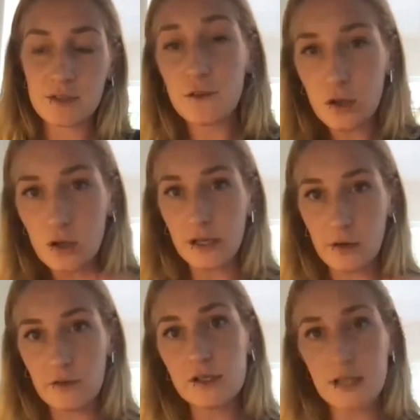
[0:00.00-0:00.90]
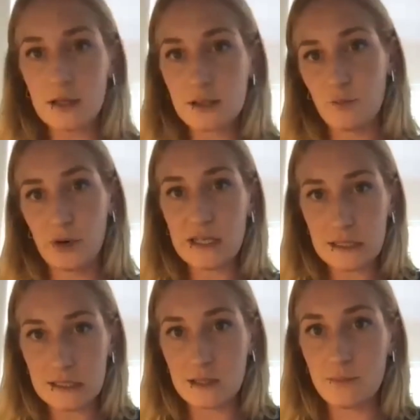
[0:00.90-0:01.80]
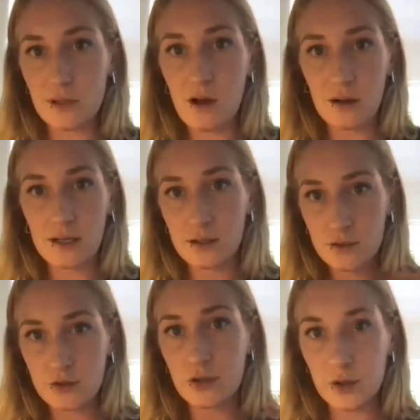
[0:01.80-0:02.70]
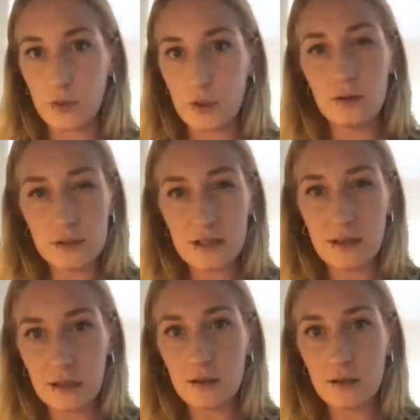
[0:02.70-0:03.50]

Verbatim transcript: feel like a real sense of presence and belonging to your world, I think.